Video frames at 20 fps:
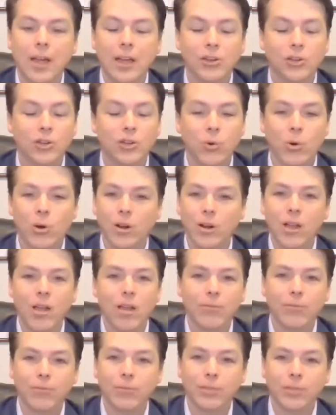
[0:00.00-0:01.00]
And sure
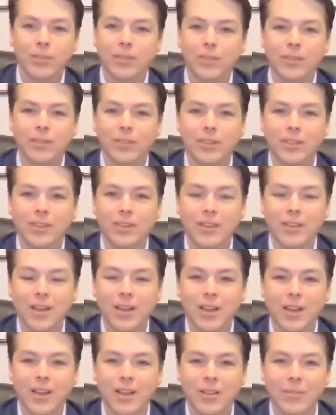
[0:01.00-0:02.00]
enough,
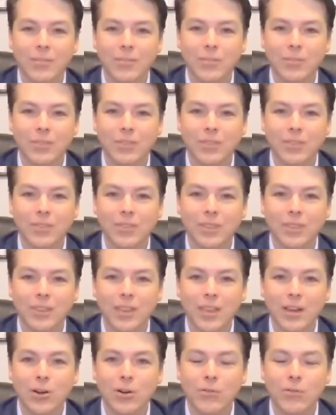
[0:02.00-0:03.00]
the
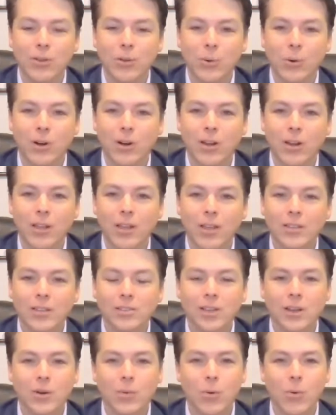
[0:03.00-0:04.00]
interviewer
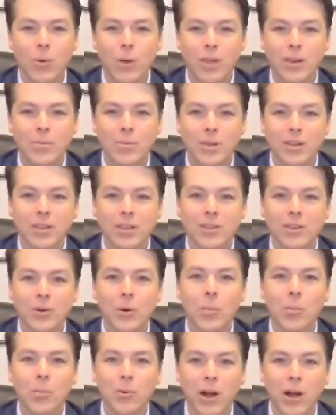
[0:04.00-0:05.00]
said, well, wait a minute,
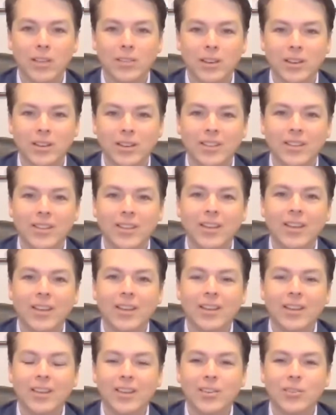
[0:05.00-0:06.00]
your president
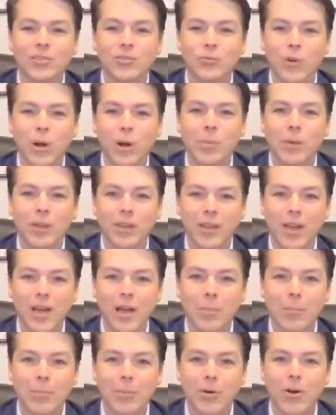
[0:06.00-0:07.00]
is ripping
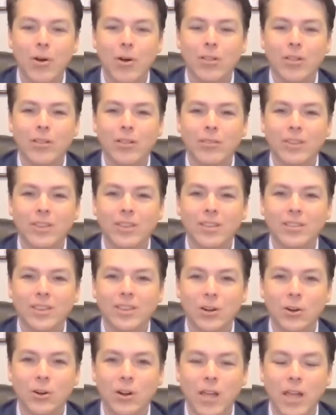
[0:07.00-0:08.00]
up all of these
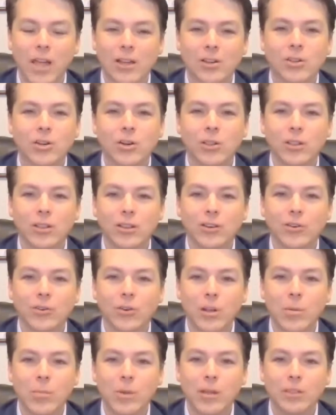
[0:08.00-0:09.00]
international
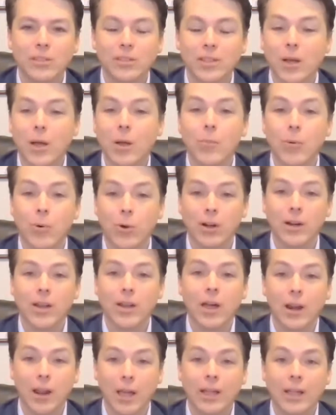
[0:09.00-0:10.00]
agreements. Now, I pointed
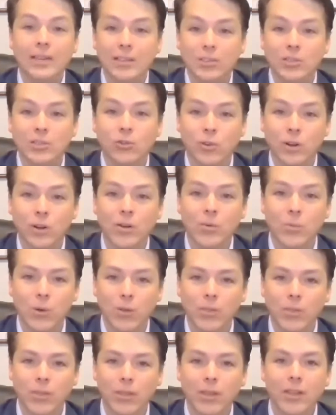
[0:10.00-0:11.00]
out I disagreed
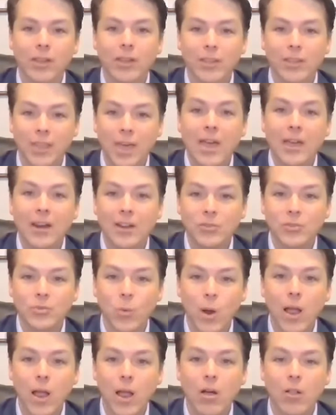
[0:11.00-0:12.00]
with that as
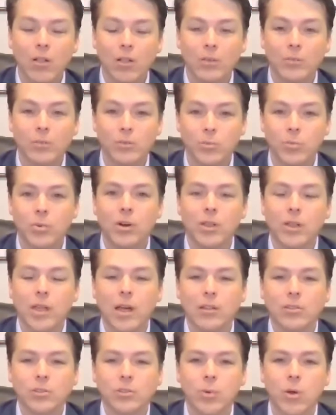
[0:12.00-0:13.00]
well and was pretty
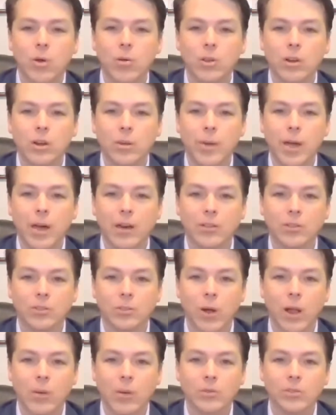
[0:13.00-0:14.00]
outspoken about it,
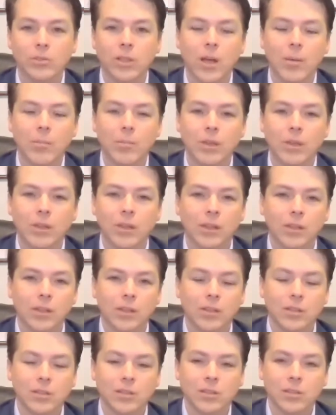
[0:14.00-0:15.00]
so I was not being
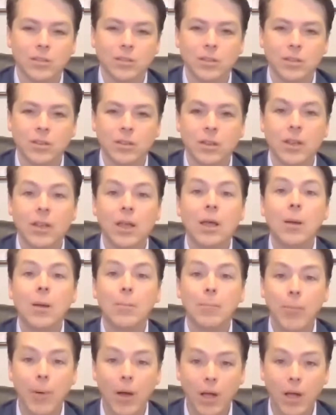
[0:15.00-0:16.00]
inconsistent.
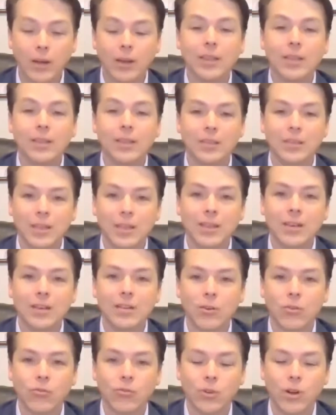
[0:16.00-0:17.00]
But it
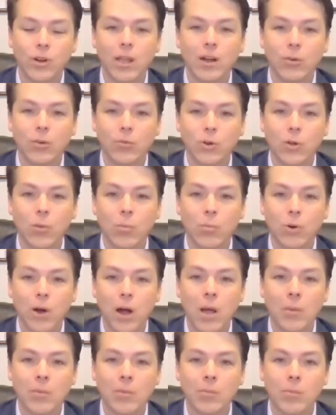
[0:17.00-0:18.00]
did create a real
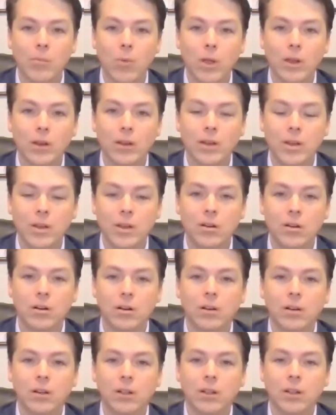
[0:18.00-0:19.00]
problem when
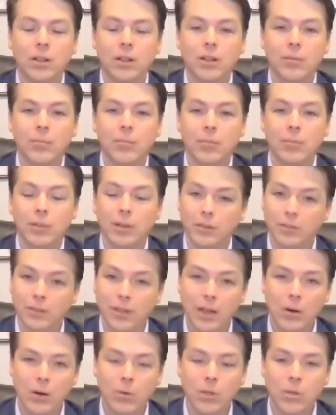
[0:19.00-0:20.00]
here,
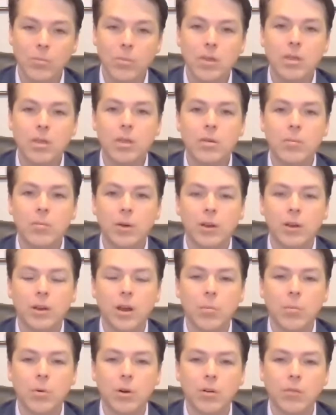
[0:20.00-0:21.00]
not only me, but a
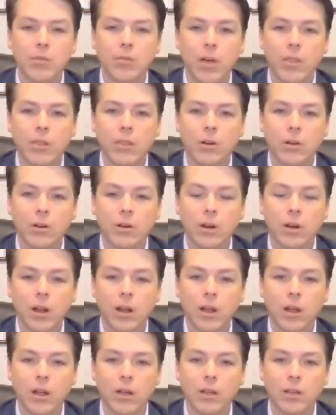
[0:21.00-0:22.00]
number of
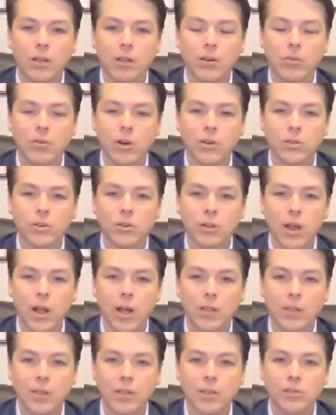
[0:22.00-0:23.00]
other congressional
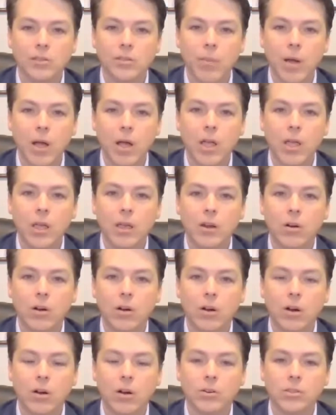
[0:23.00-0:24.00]
colleagues of mine
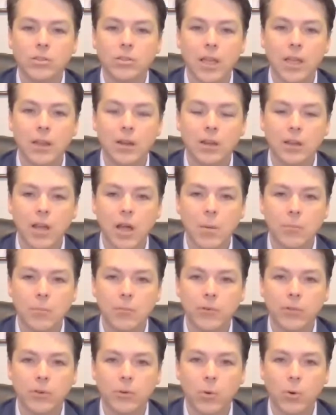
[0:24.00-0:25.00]
are standing up
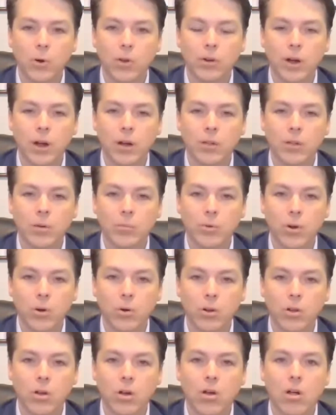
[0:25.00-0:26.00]
for the Northern Ireland
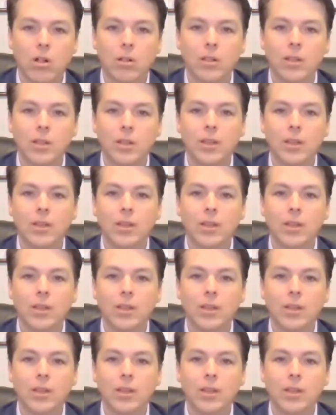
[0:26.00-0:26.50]
Protocol,